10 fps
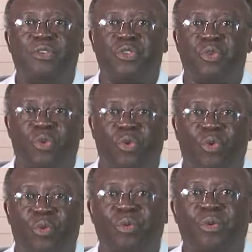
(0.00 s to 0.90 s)
to
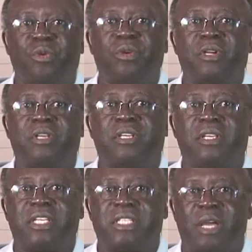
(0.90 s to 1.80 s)

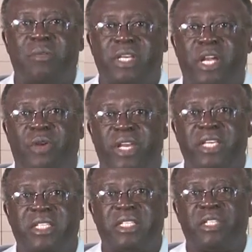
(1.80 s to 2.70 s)
determine the
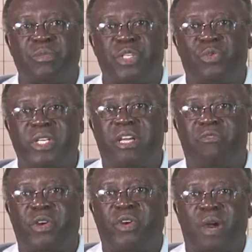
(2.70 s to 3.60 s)
relationship between the
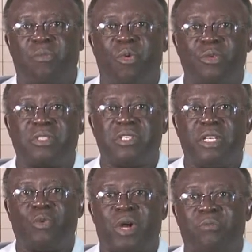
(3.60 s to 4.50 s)
variables in one